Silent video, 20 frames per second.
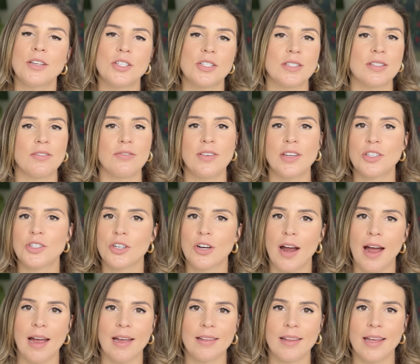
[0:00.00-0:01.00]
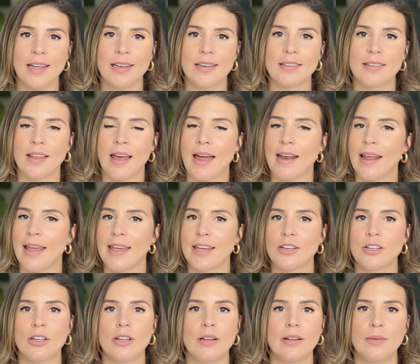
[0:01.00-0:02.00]
just a feature highlight, that
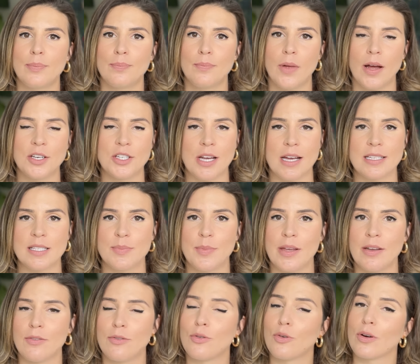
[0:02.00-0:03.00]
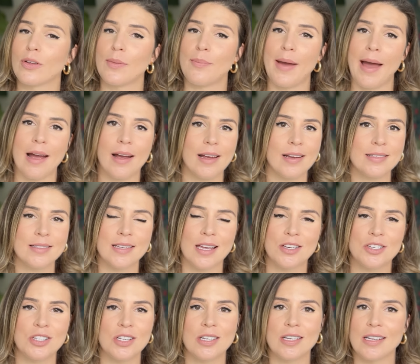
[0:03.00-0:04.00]
handle adjustment for the back
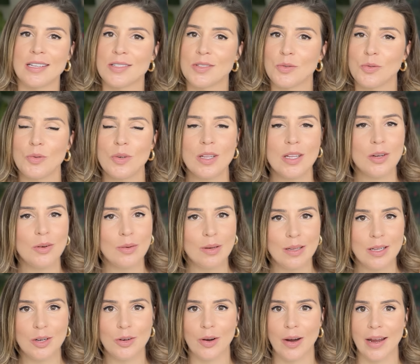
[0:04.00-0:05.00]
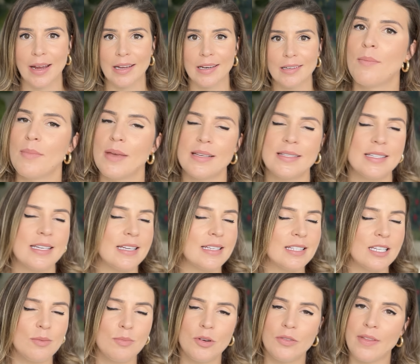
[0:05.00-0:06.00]
extension is really, really great. Makes it
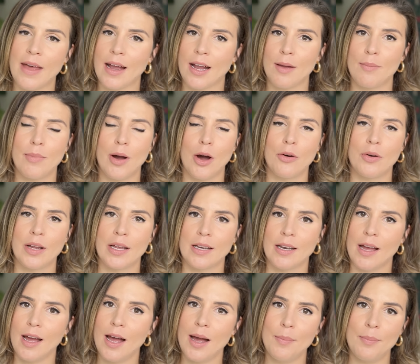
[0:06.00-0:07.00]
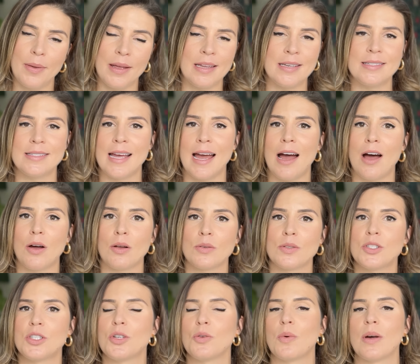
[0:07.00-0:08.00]
easy to move that component up and
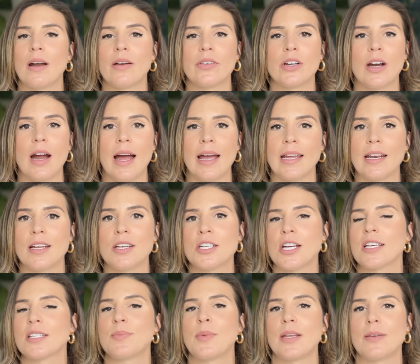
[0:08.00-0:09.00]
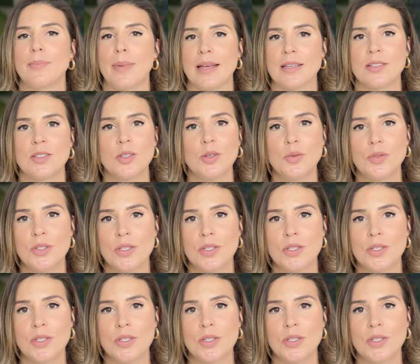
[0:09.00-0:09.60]
down to whatever height adjustment best suits